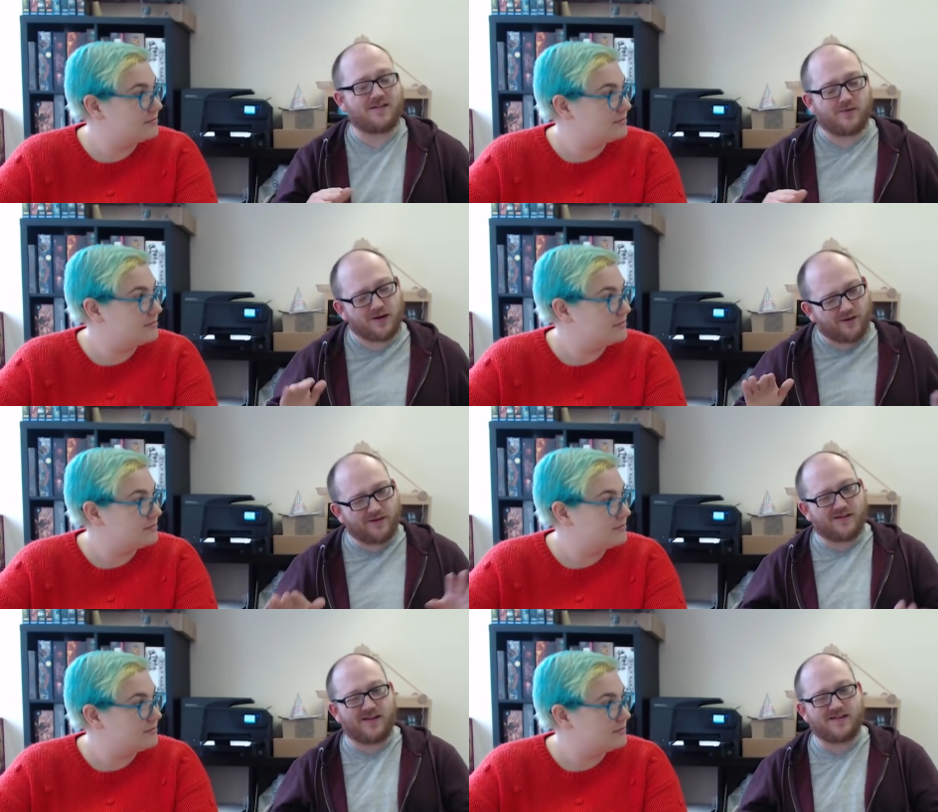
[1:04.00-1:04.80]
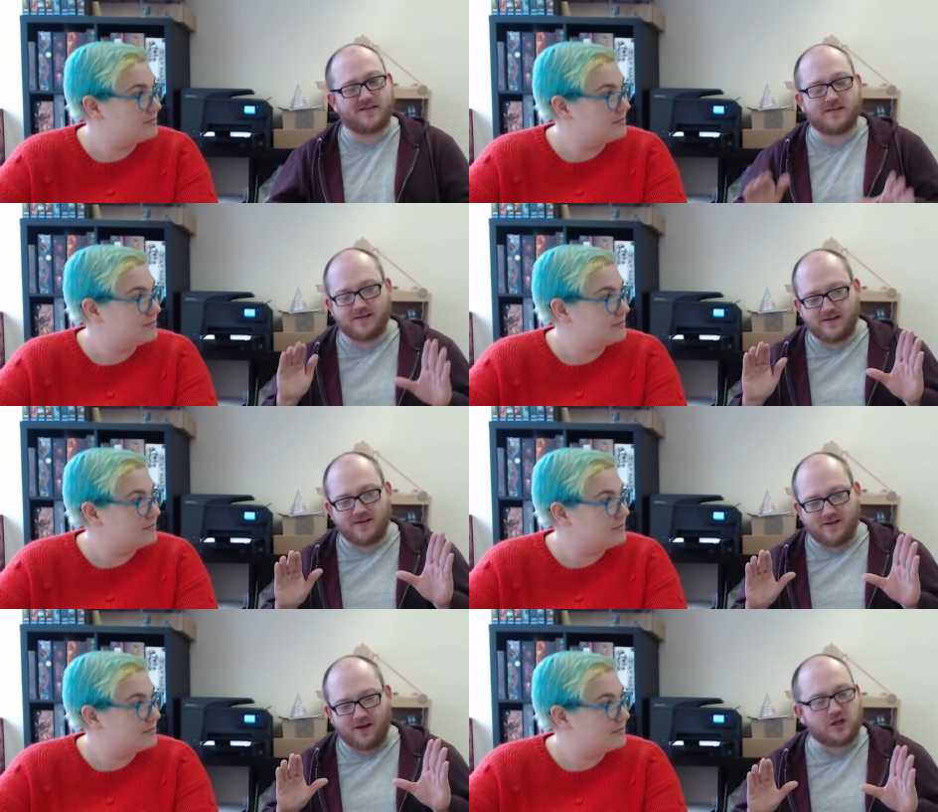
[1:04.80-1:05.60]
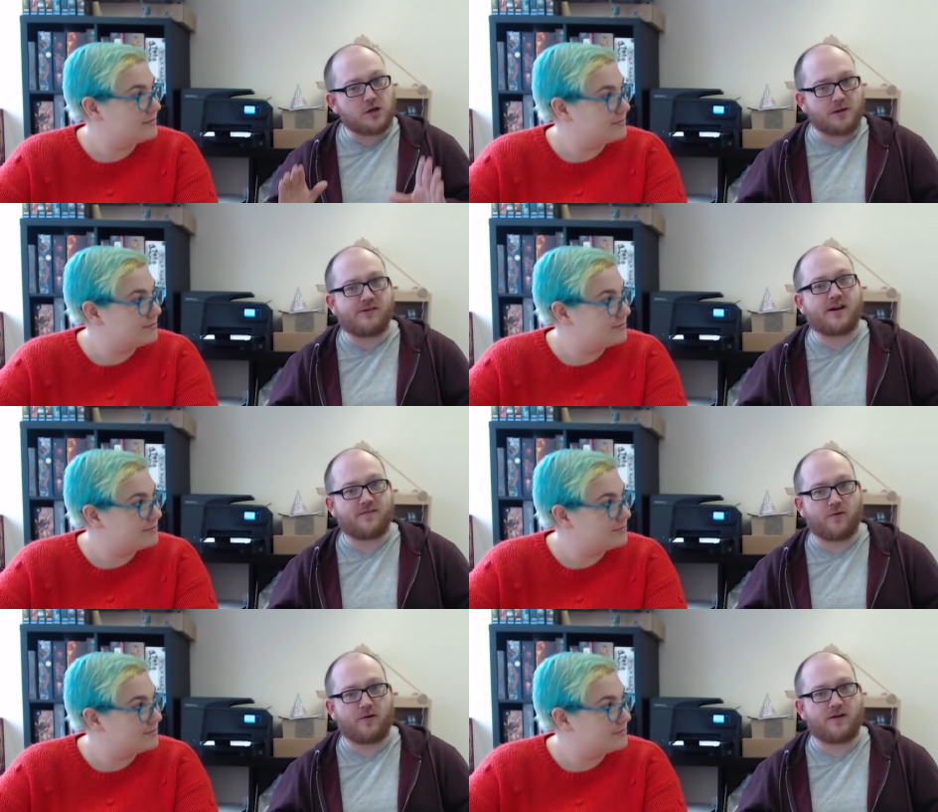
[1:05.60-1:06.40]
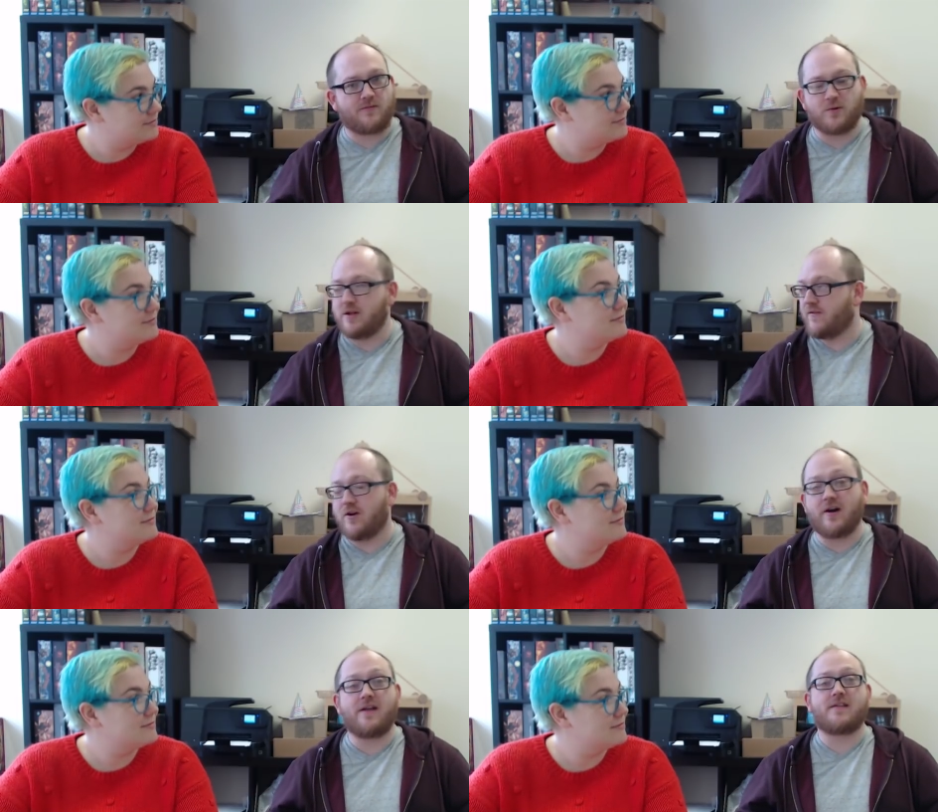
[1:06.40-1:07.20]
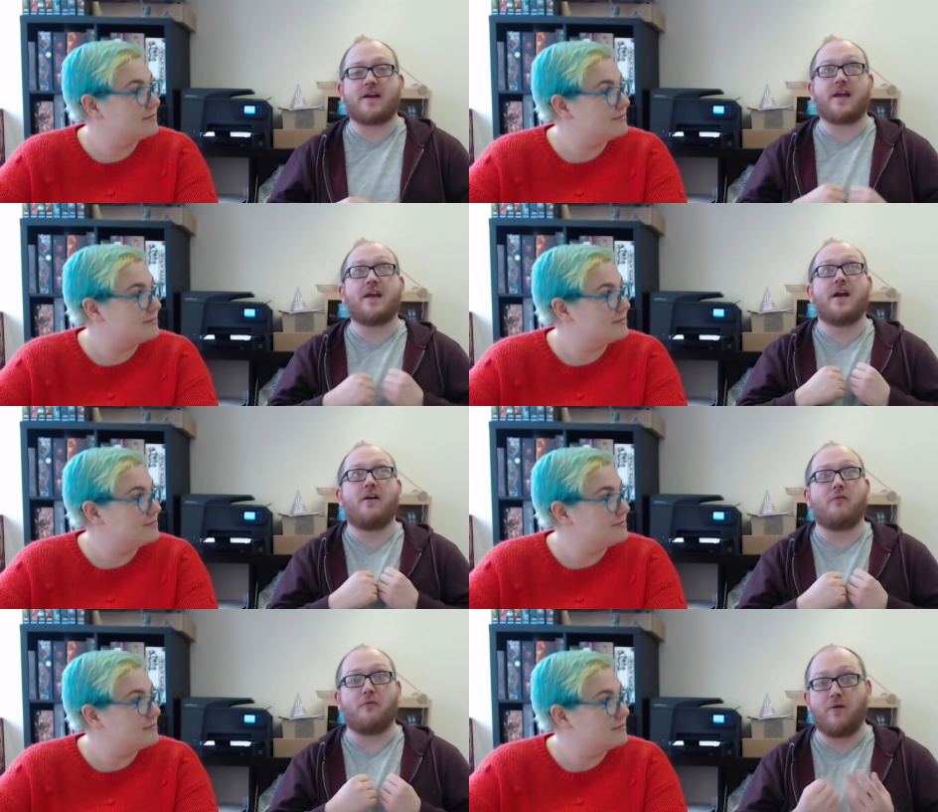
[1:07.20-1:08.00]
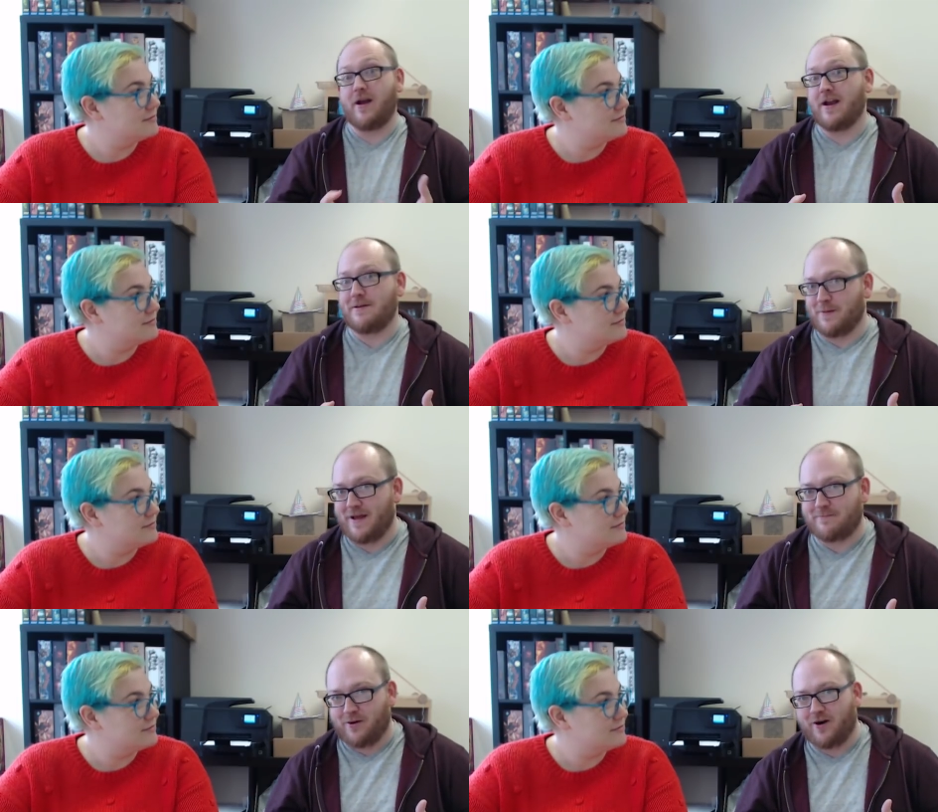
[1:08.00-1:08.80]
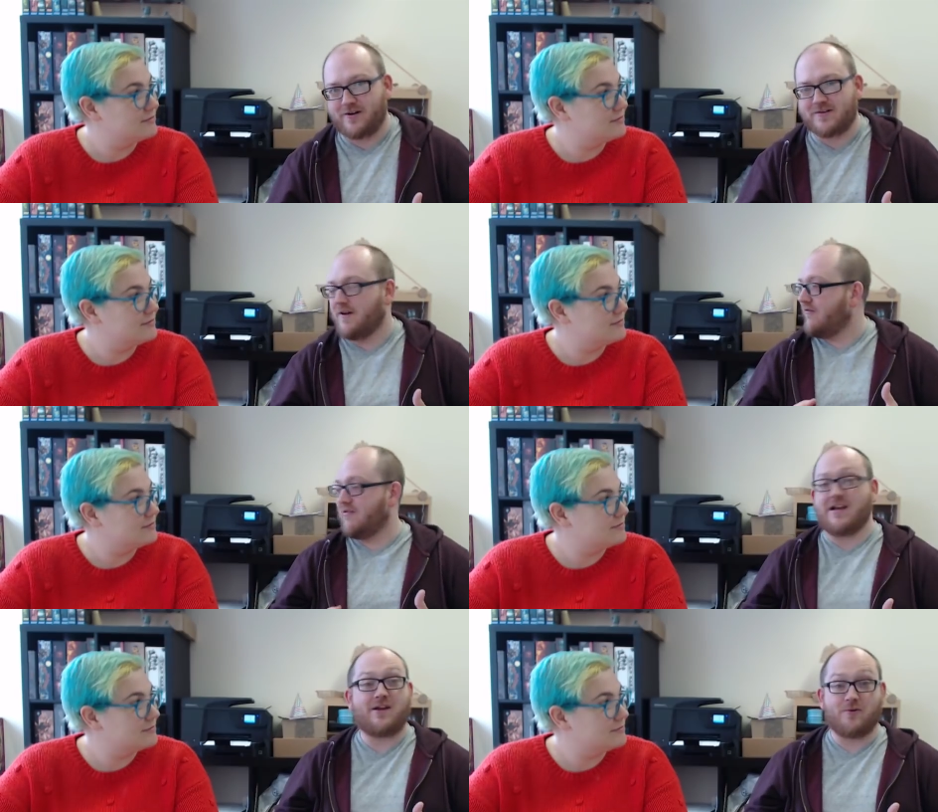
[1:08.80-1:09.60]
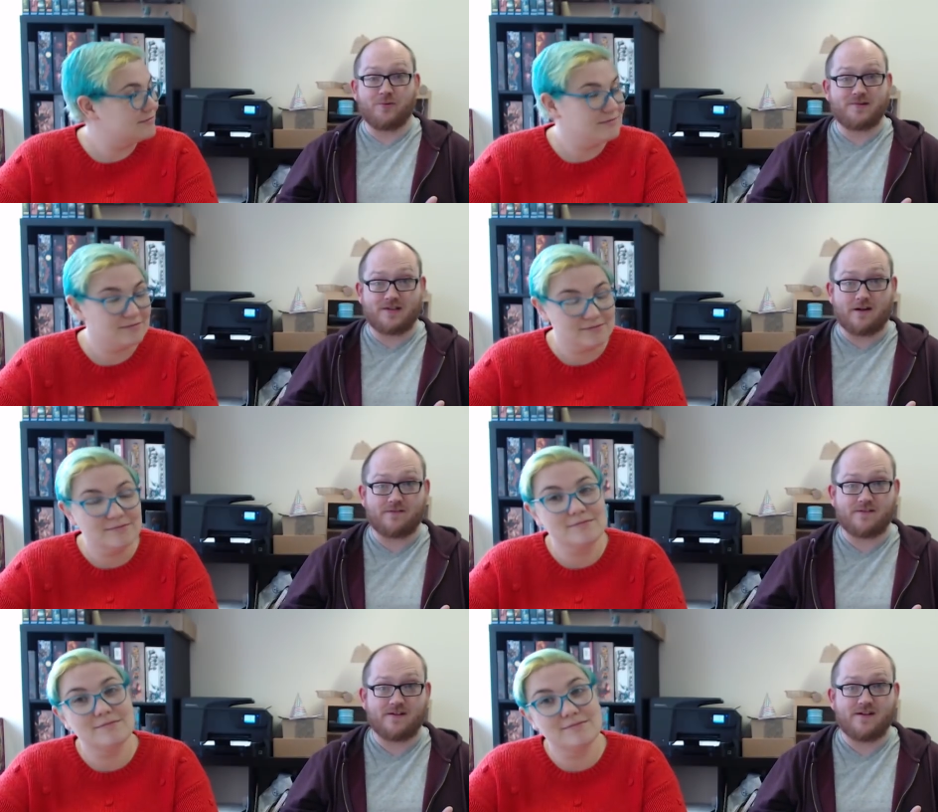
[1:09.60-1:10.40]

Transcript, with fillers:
Speaker 1: don't want to go into this and not be ready for it. What you've got is a really big box of really cool stuff.